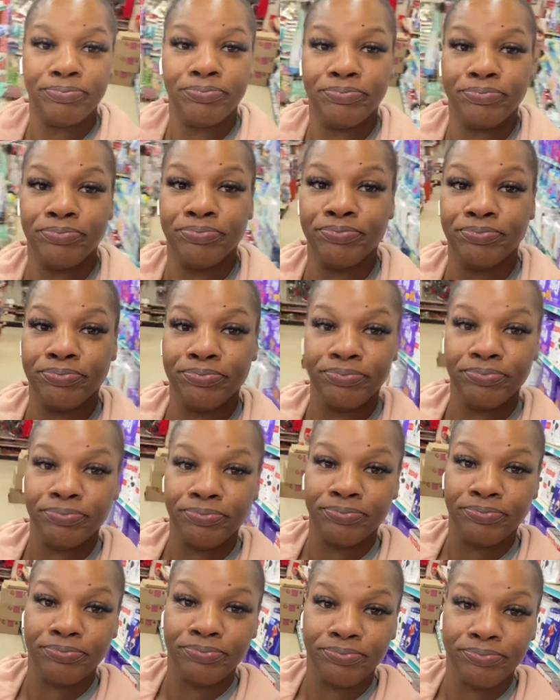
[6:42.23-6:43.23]

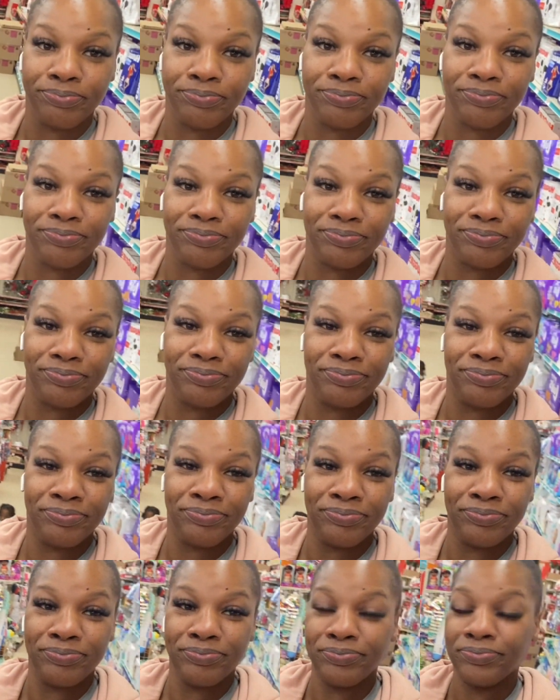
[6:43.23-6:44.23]

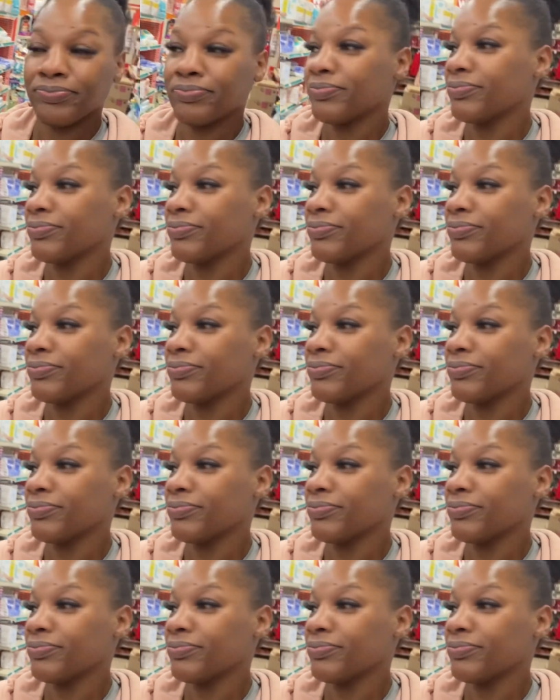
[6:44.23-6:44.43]
(no one is talking)